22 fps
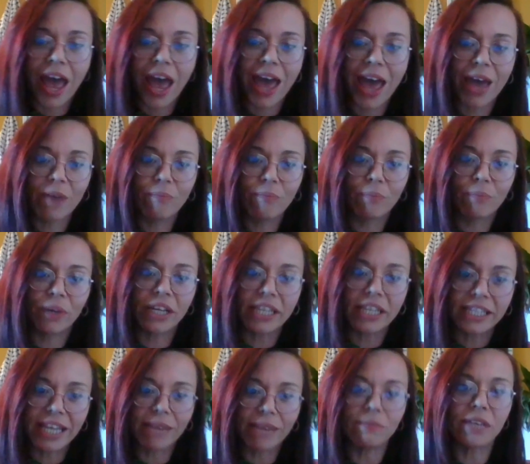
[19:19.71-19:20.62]
But
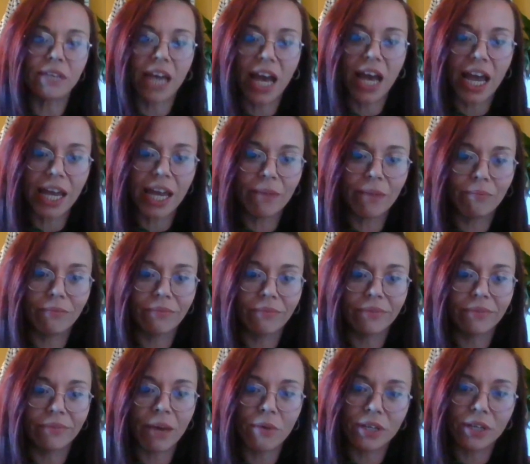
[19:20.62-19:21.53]
at the same time,
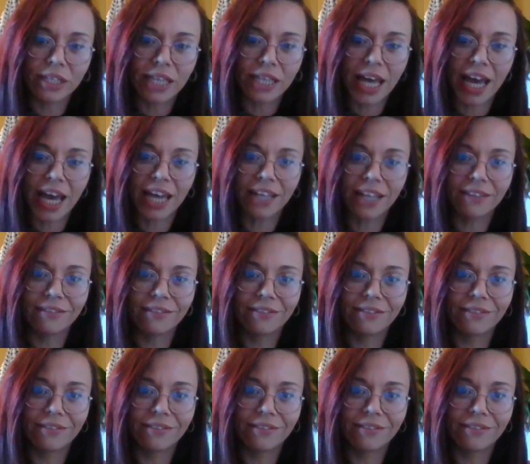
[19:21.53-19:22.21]
there was that,